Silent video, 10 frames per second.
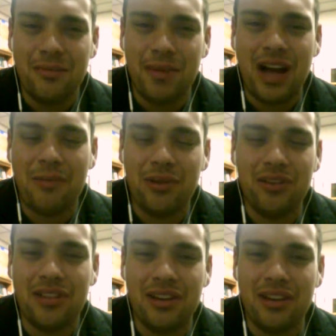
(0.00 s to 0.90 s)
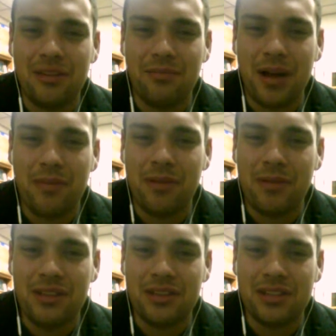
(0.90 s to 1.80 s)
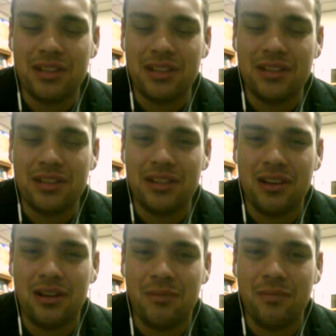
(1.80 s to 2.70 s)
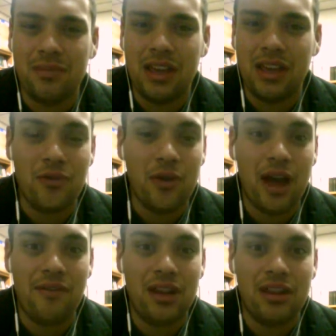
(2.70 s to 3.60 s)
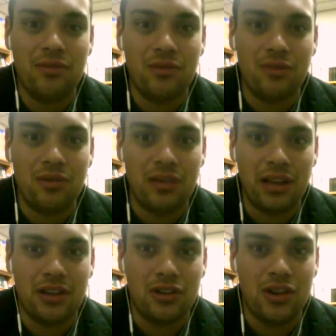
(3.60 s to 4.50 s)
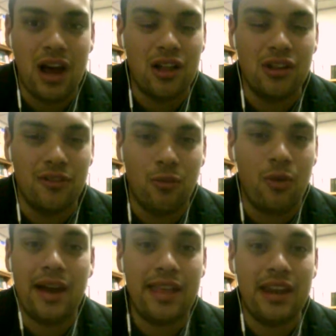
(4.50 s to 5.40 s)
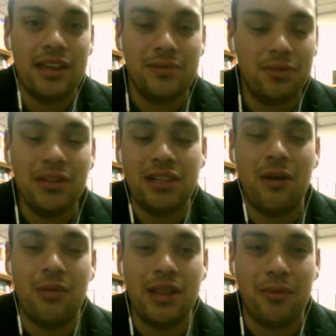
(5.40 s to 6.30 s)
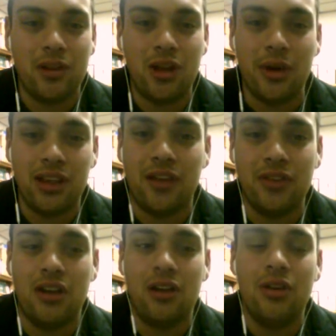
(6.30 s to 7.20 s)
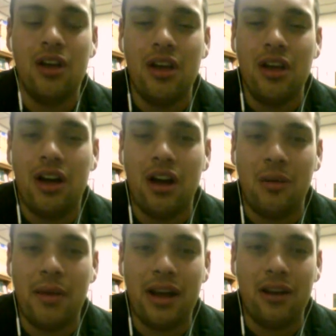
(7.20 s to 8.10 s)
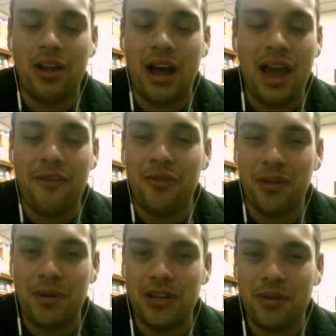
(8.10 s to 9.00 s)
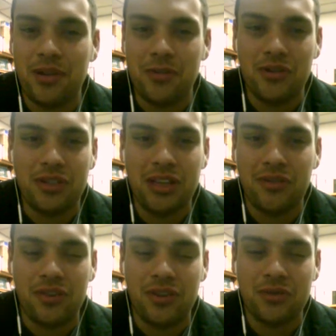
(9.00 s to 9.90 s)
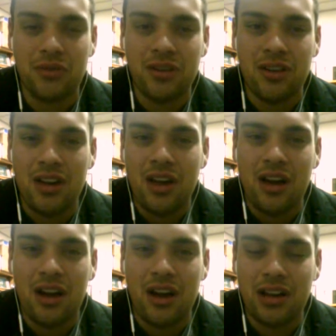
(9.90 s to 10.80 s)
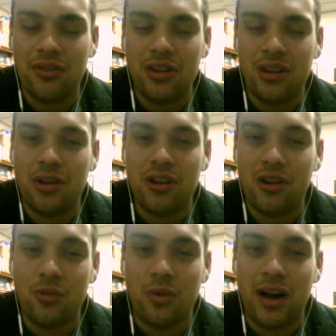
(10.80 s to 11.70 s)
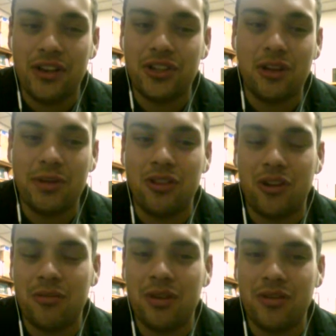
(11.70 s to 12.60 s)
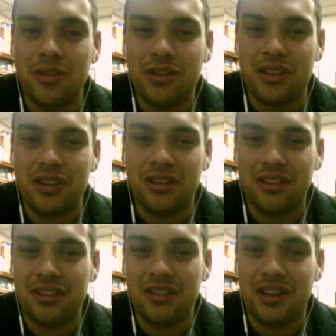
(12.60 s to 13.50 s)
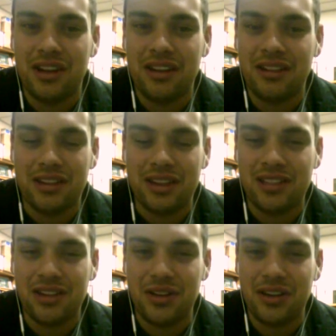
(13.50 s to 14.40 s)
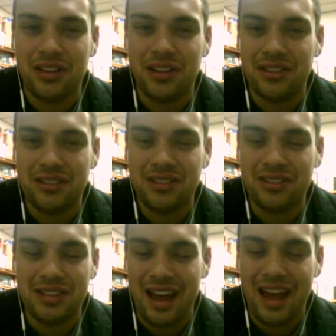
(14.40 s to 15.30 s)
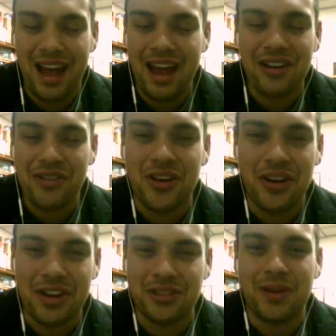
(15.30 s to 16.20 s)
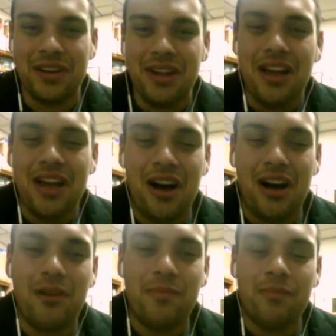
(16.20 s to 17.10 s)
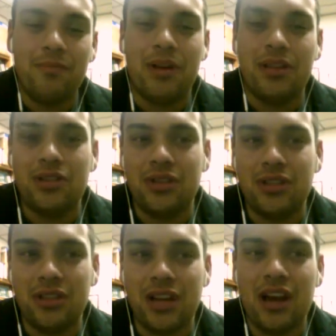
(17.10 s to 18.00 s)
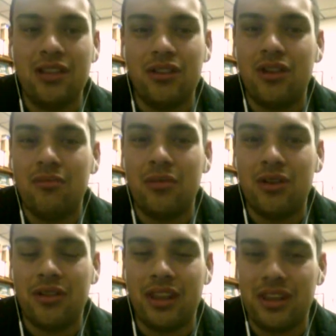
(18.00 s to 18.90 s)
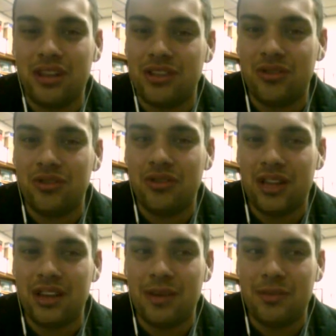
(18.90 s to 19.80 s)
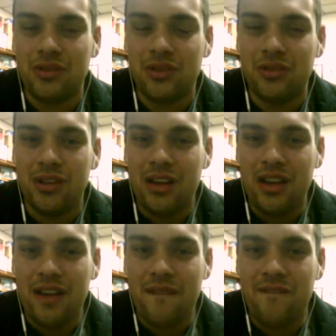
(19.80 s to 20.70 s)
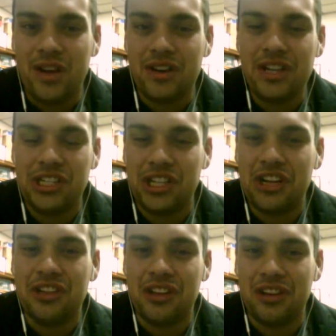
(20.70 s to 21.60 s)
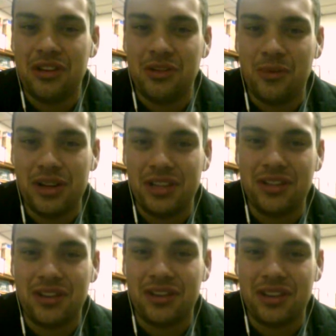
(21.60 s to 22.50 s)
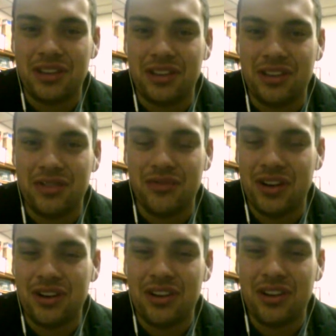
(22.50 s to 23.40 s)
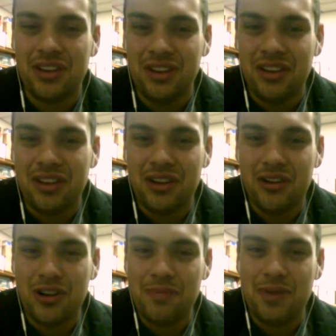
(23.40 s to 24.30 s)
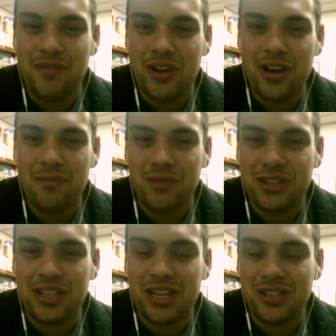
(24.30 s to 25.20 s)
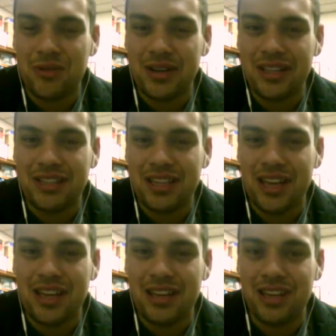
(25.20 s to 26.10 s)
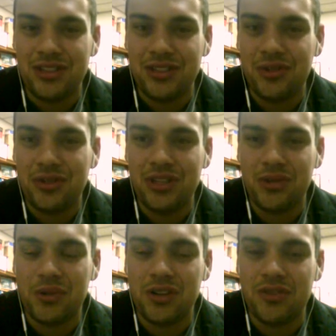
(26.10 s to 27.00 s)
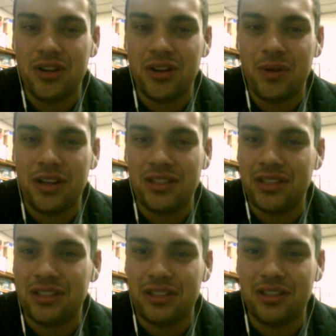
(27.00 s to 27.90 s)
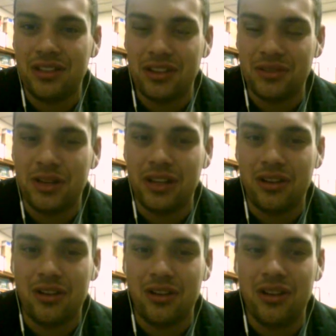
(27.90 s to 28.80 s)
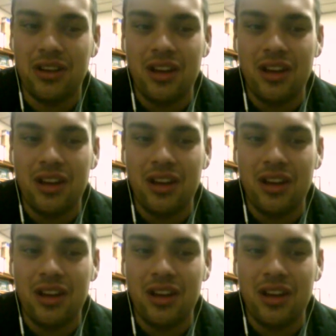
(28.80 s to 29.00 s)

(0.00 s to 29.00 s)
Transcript: popular thing to pop up in this season. If you have any like knowledge of why that is, please comment that below. I'd love to know. I haven't really picked up on the motif if there is one. I really want to know why there's so many lawnmowers and like stuff in here. Like I don't know how to explain it. But so it's the guy, the lawnmower that they showed towards the end of the episode. Very chilling when he's talking. He's very creepy, very precise at what he's saying. He's choosing his words very wisely because clearly he doesn't want to get caught.